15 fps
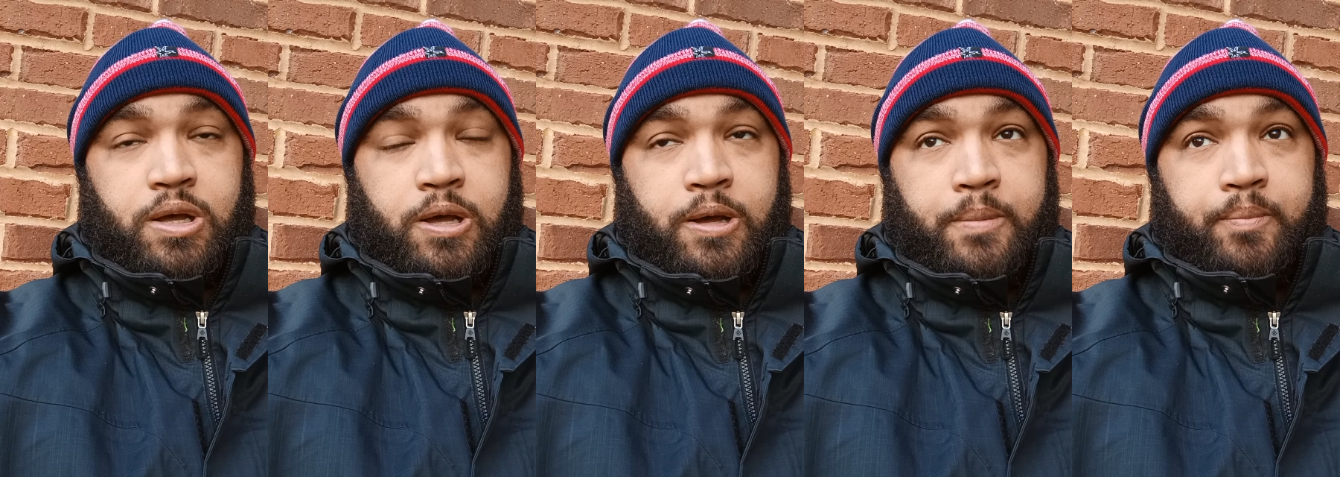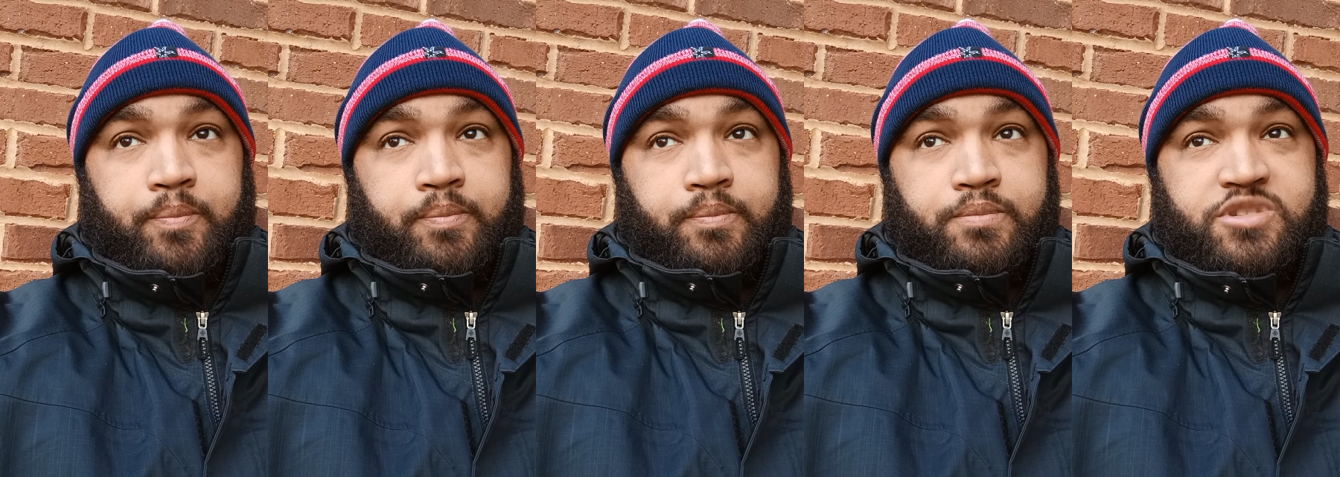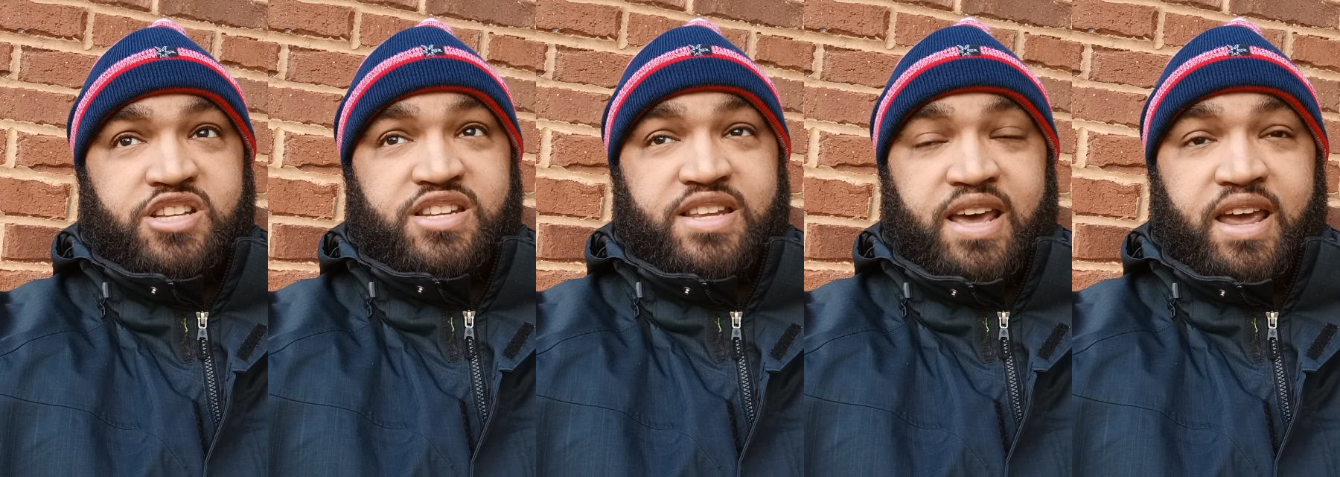Um,
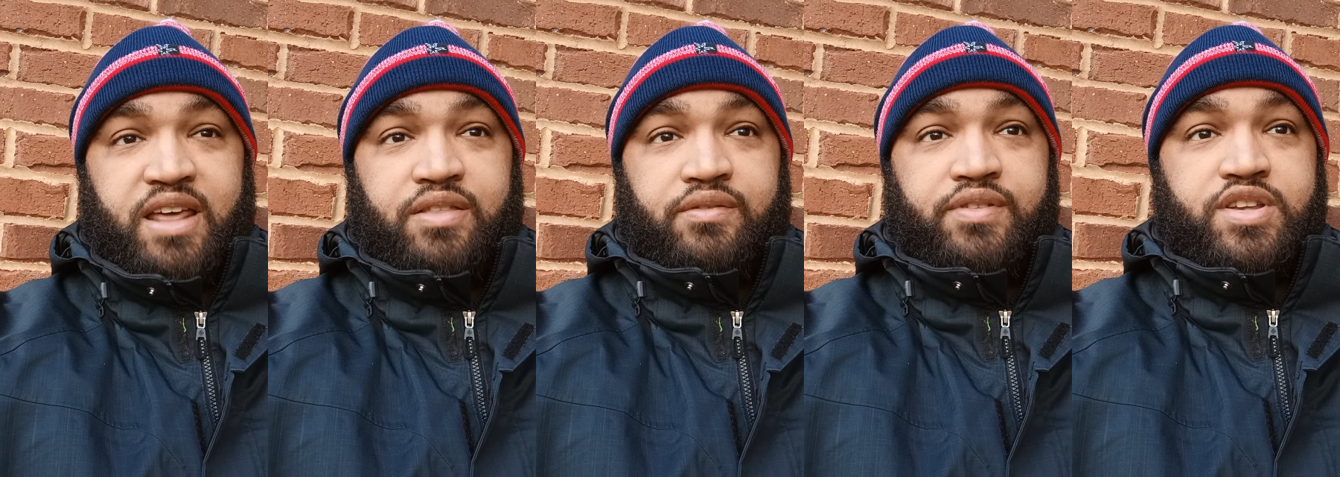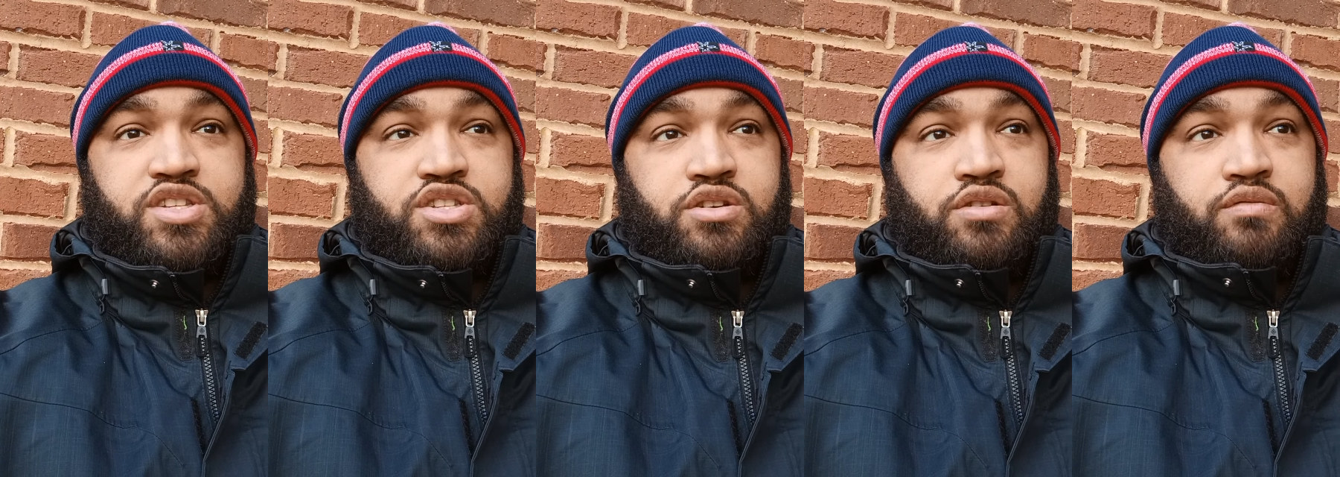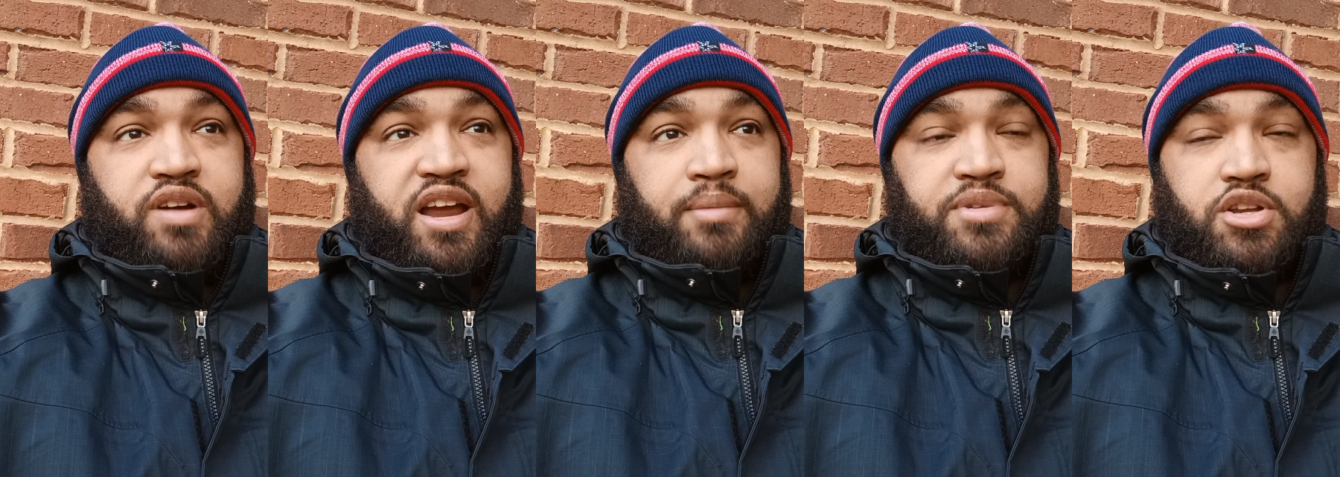today, the VC
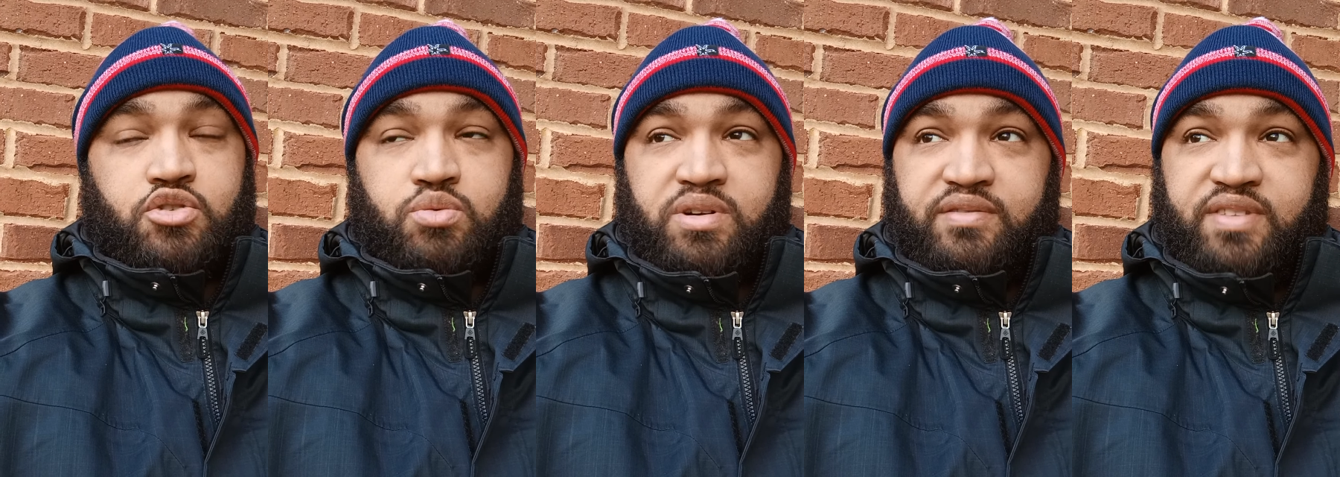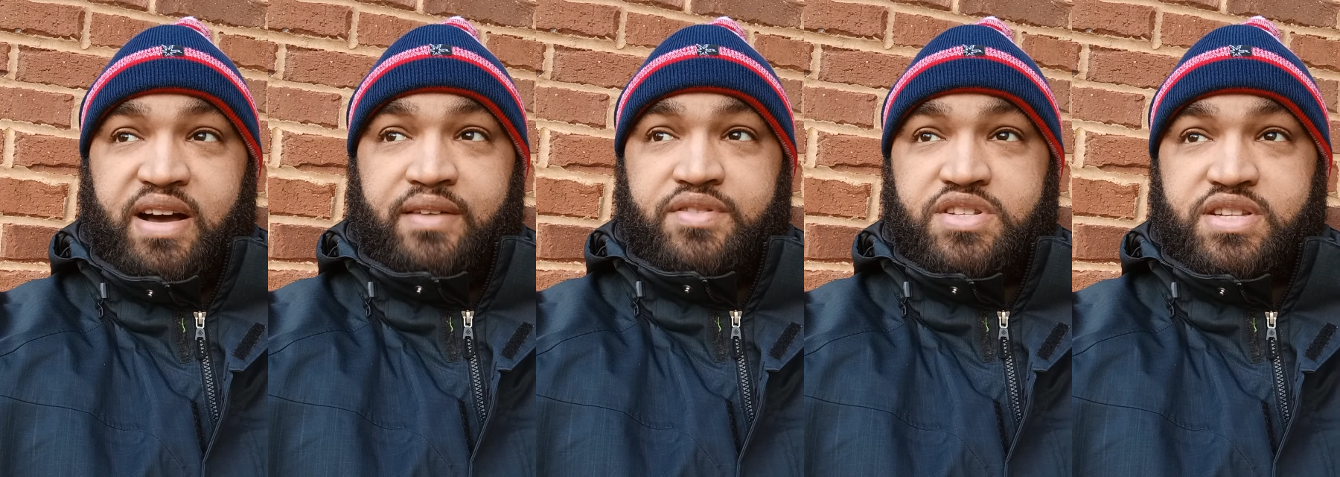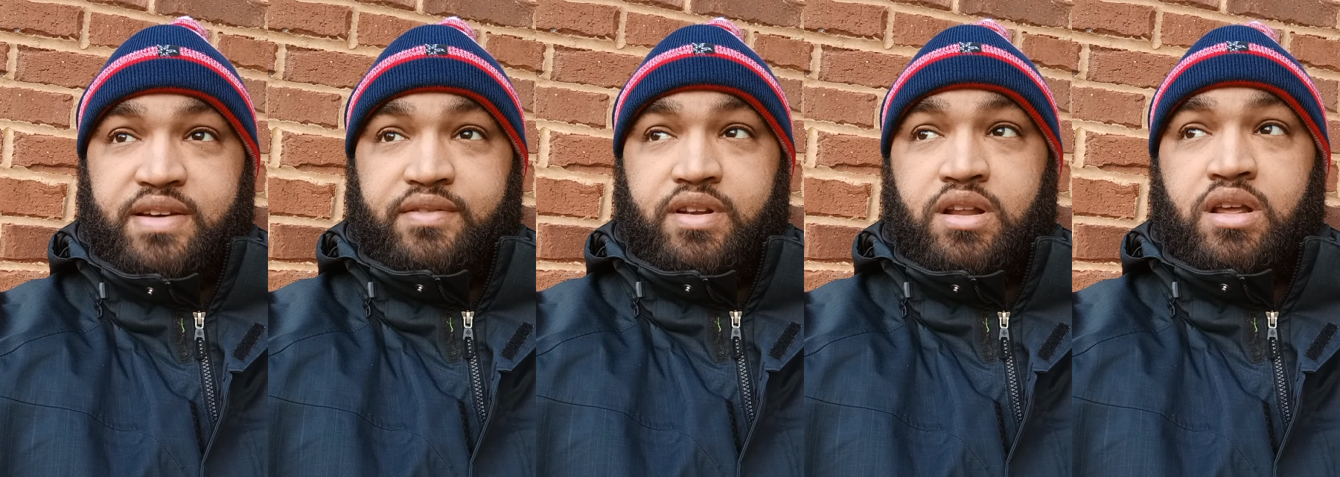Rams at 25 and
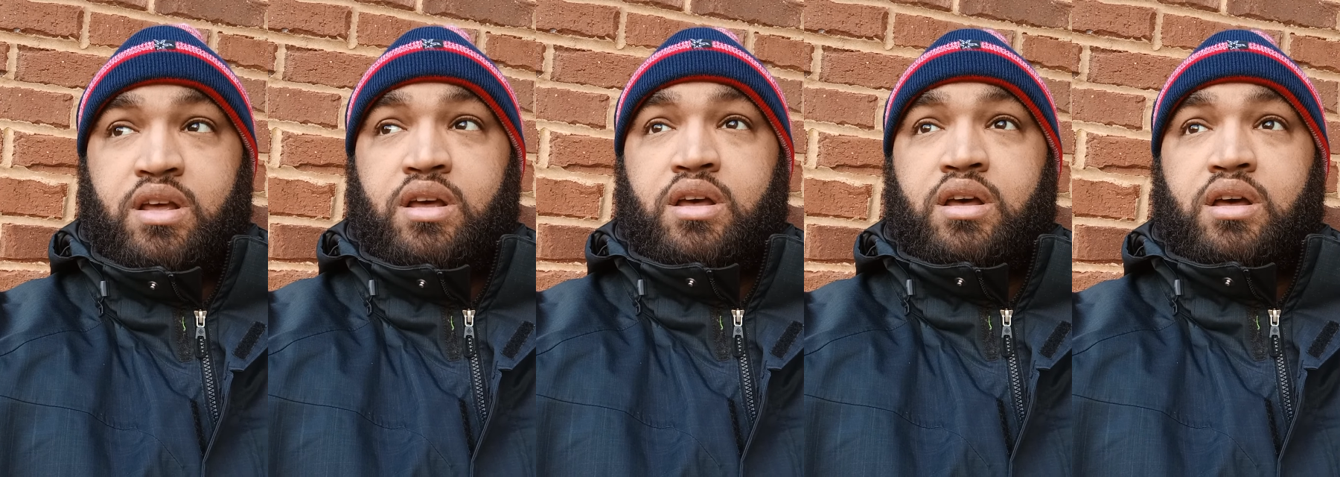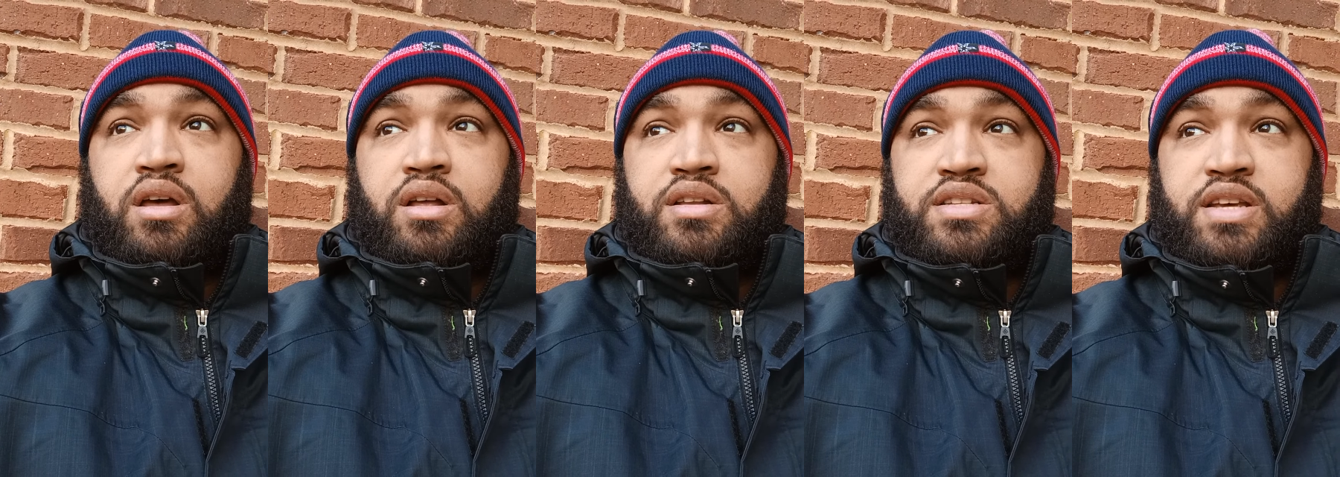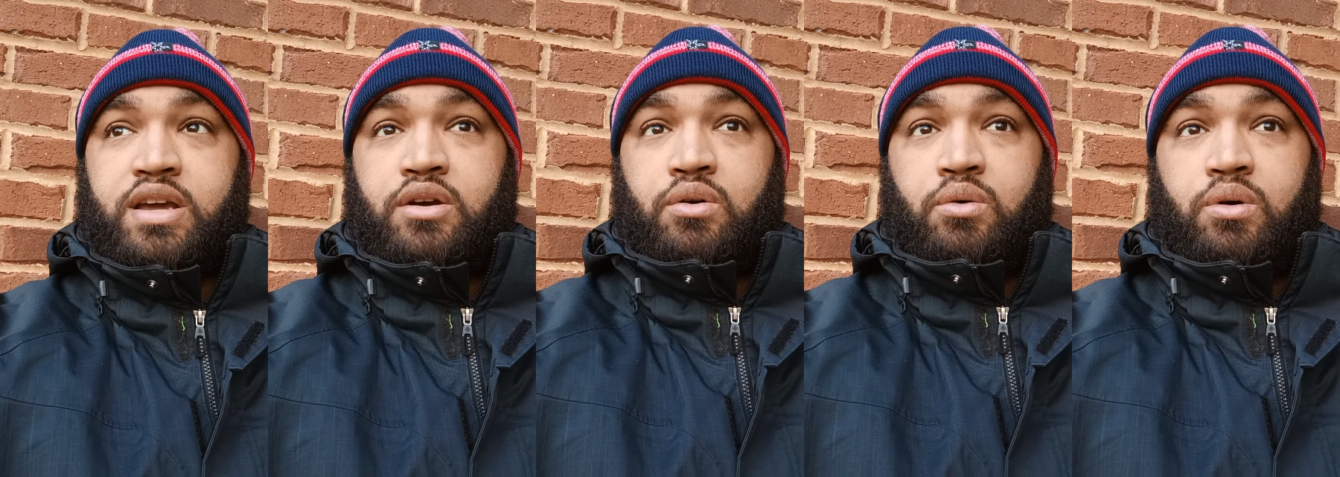7
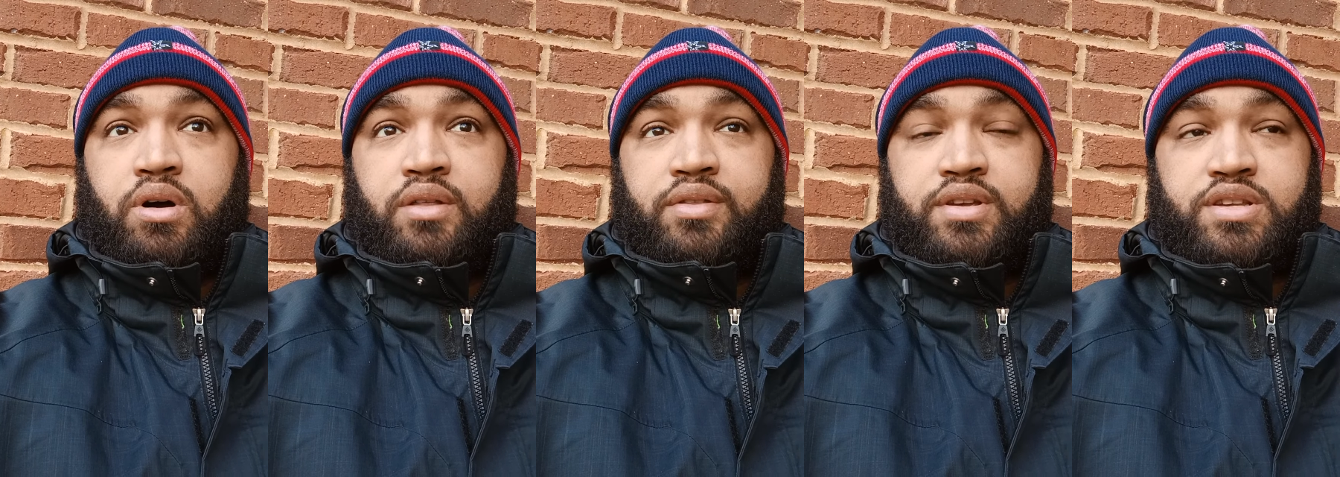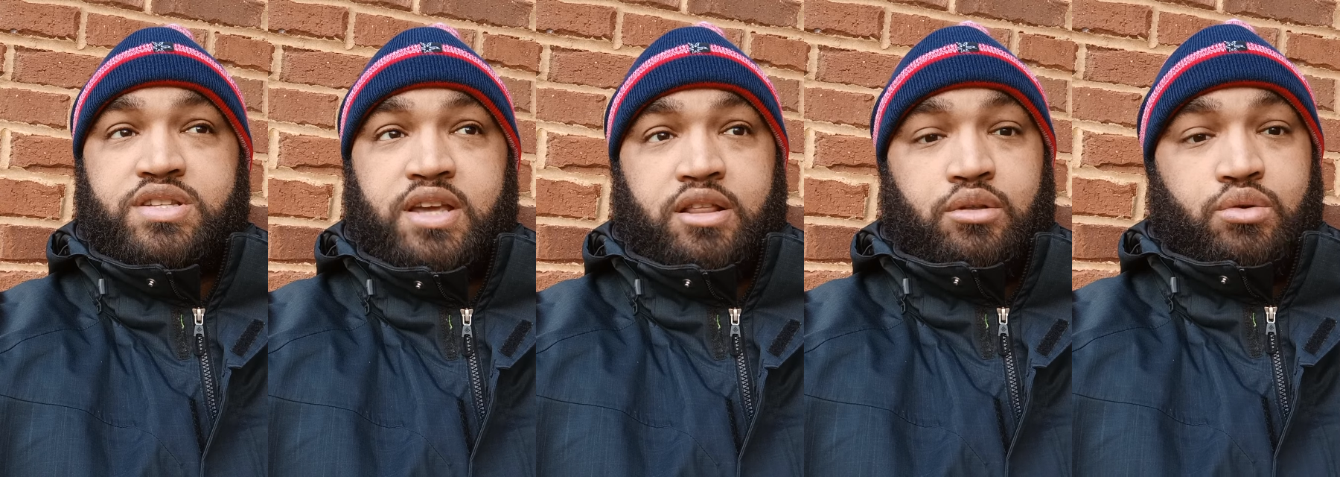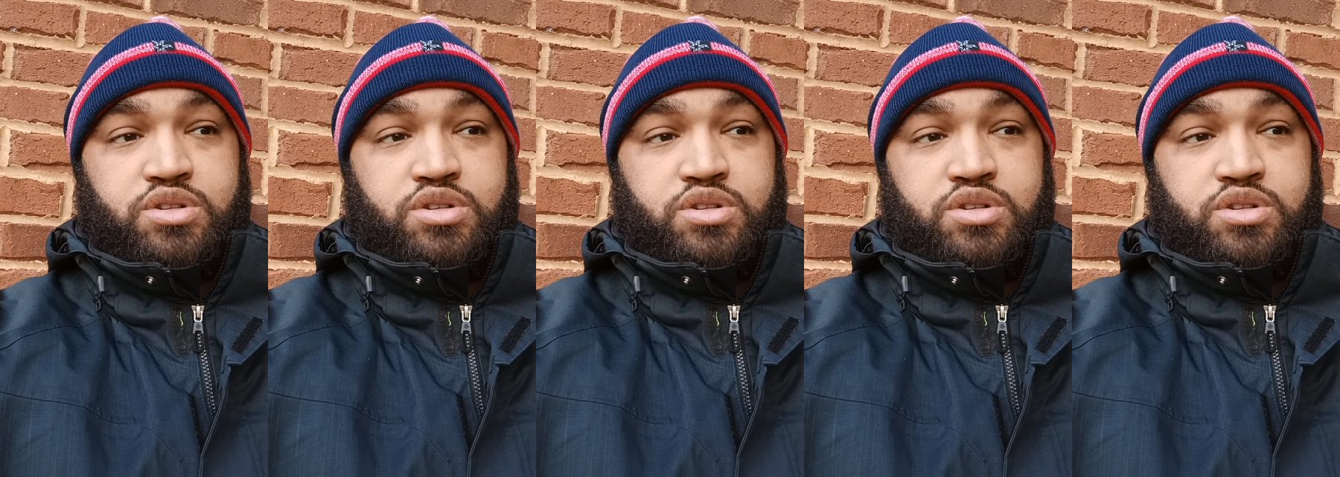take on the St.